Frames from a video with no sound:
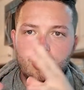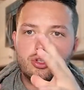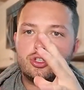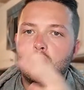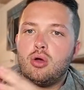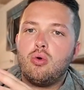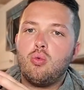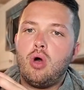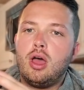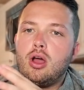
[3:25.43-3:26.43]
So
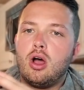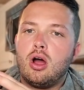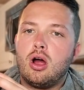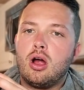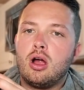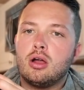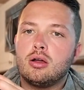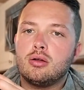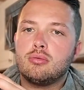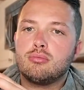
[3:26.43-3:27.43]
what are
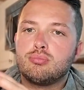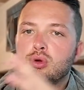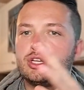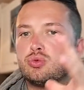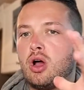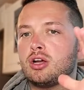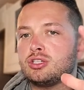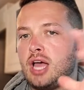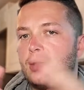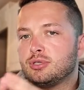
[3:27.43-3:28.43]
Bridgewater's
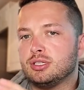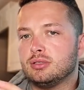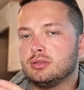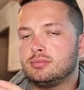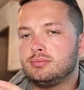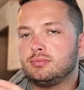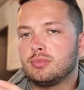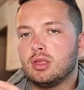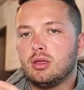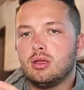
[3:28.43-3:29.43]
options?
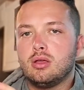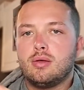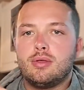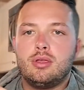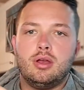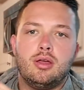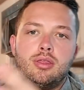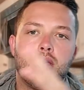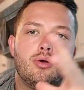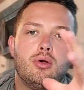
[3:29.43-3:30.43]
You
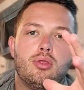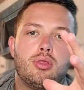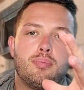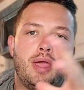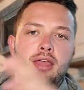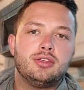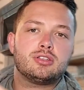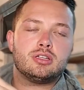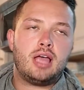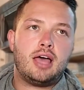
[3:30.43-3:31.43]
know, the
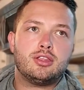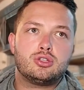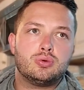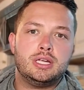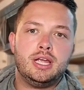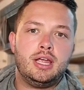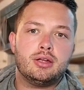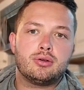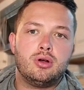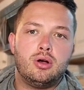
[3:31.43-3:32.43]
Panthers allowed the
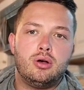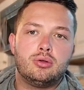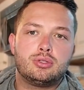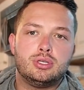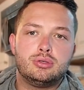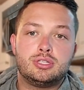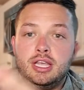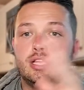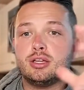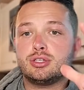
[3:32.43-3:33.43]
28-year-old to
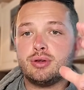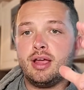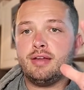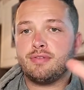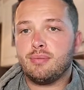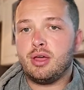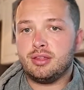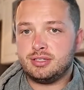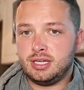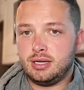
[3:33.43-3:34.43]
seek a trade from
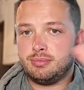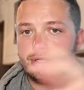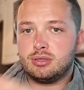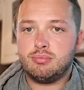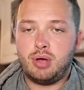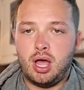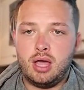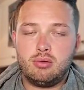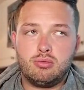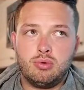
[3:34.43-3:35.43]
other teams,
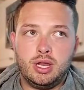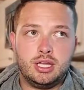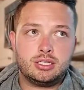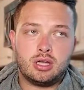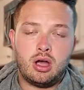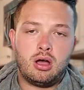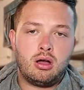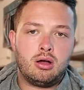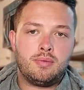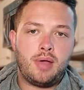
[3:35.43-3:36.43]
but we
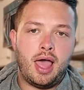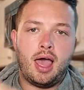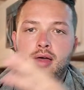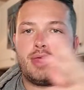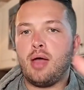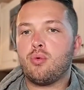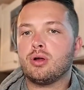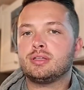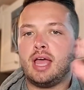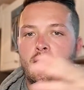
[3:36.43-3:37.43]
saw how that
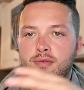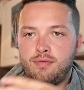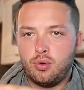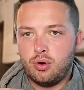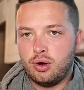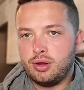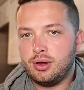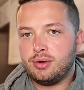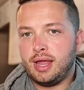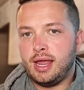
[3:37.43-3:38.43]
worked out for, you
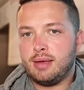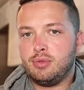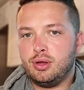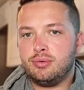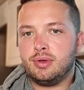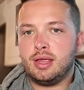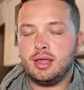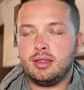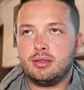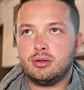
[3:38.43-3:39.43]
know, Cam Newton
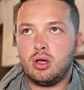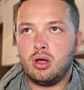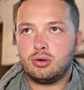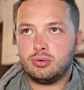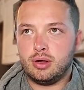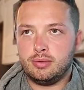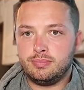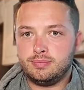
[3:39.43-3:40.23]
in the long run.